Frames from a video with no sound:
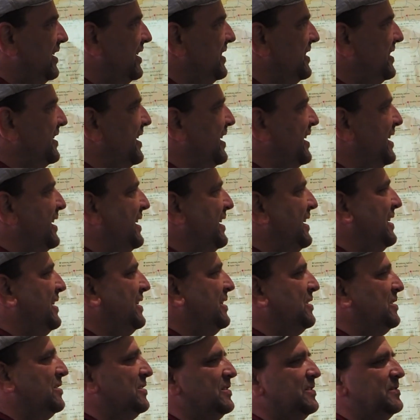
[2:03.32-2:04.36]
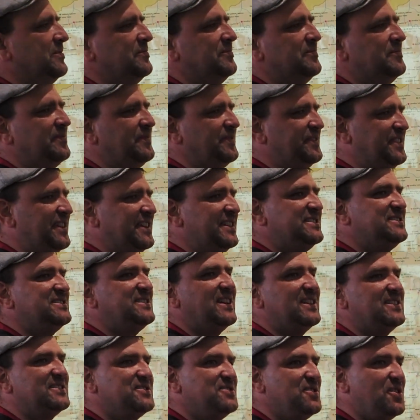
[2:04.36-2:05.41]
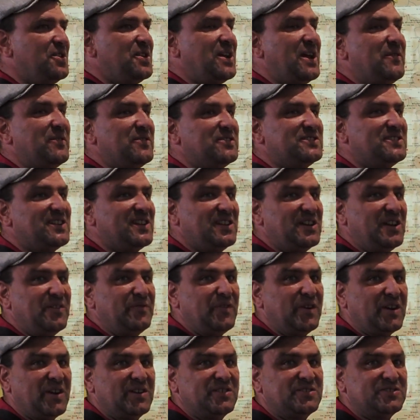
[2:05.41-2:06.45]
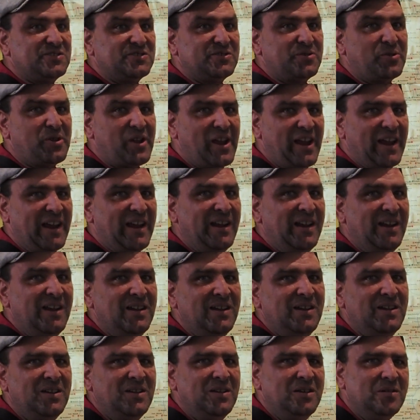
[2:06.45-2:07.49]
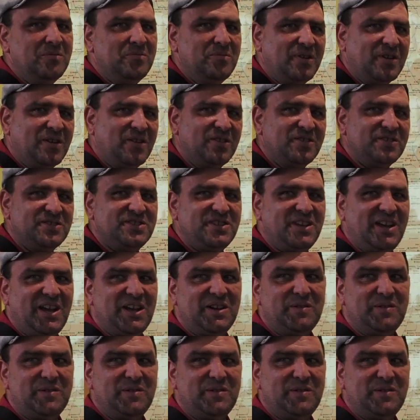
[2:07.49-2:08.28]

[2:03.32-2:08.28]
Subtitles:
Now, this does not have a significance today because the